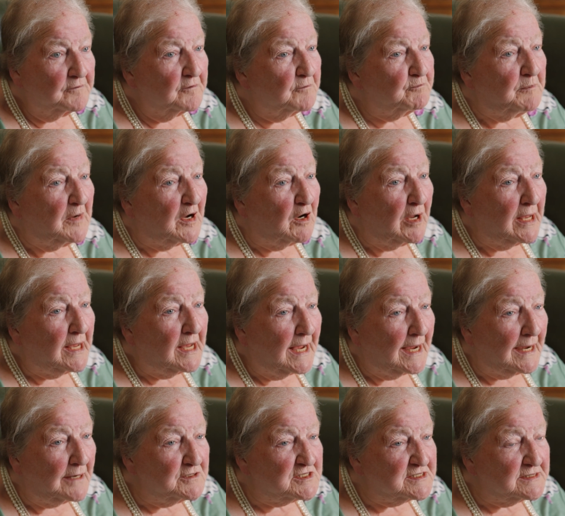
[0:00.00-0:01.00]
buy a
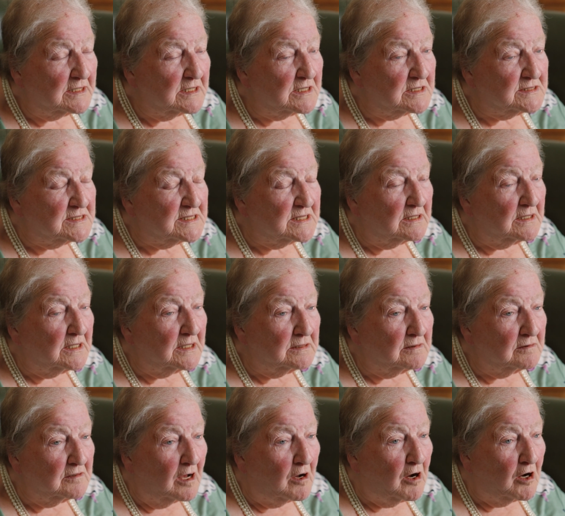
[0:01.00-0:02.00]
house at
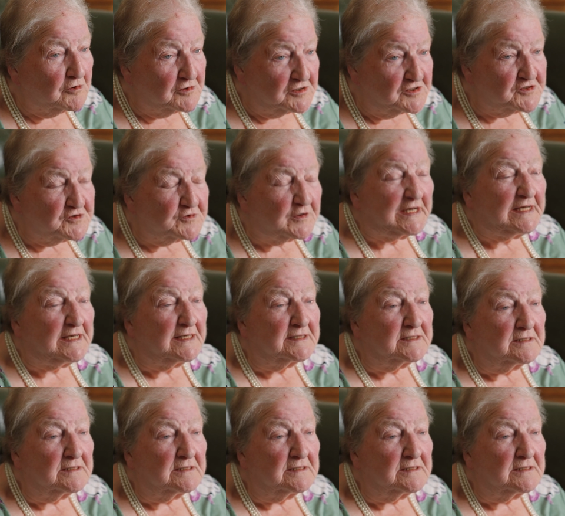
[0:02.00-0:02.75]
Arden Street.